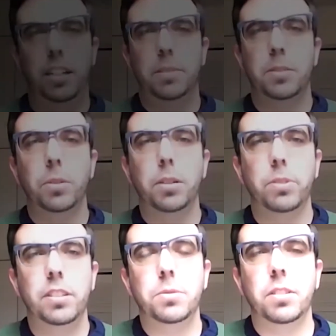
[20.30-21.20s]
name is Will
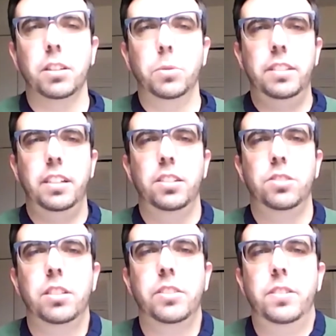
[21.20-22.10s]
Prince with the Louisiana
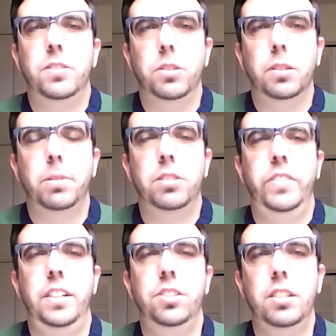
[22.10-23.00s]
Trust for Historic
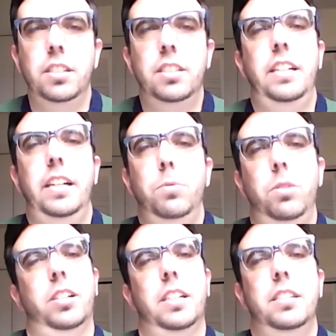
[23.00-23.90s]
Preservation, and today
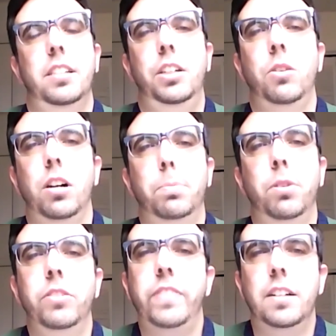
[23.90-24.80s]
we are continuing our
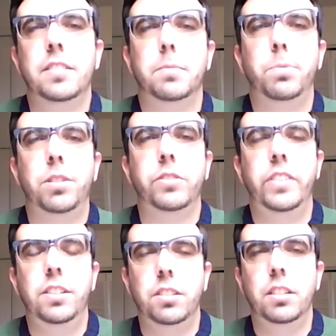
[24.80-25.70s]
profiles in
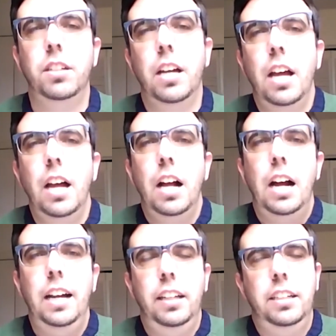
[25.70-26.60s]
preservation,
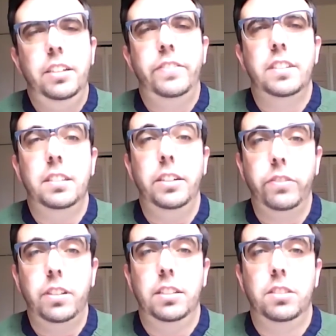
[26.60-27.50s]
highlighting
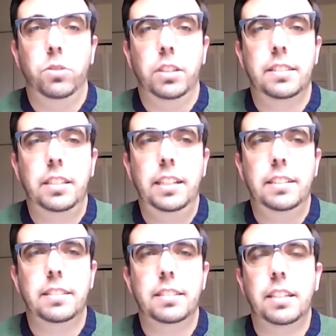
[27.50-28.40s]
different historic
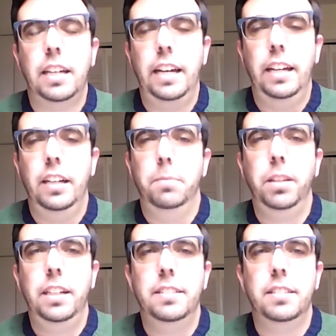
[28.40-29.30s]
sites and
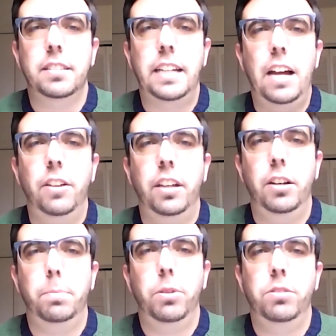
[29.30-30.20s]
places and how they
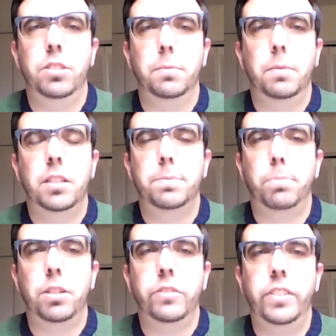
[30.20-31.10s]
are approaching
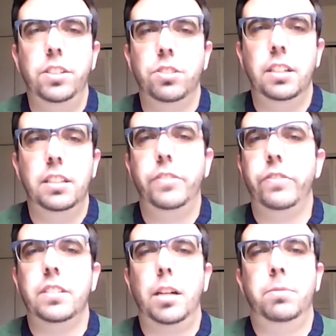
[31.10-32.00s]
preservation and
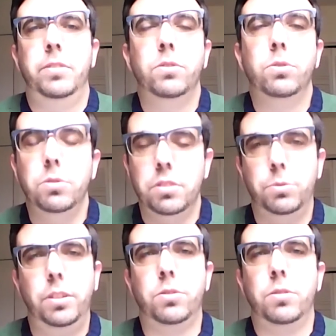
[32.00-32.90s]
different types of tools
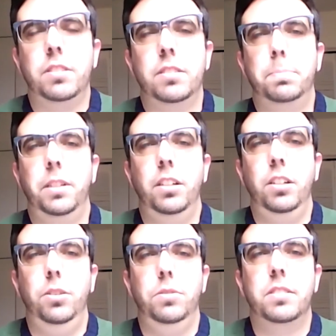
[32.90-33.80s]
and resources being
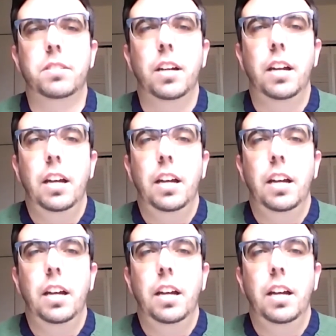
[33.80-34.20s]
used